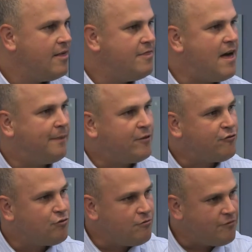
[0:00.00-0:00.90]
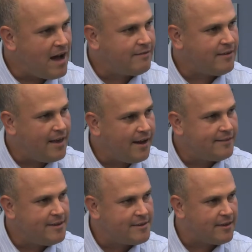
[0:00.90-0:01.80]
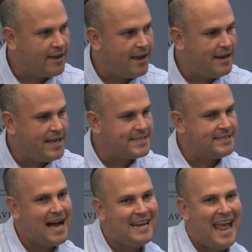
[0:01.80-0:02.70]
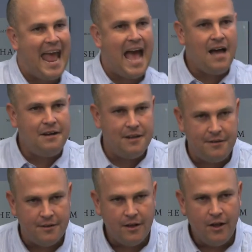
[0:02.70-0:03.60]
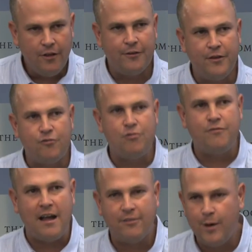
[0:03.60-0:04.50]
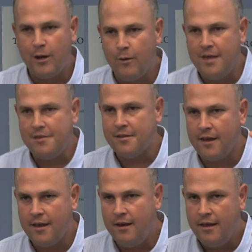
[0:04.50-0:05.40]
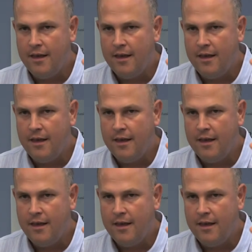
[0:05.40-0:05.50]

That the tshuva to Eretz Israel is not added to the tshuva to Elohe Israel.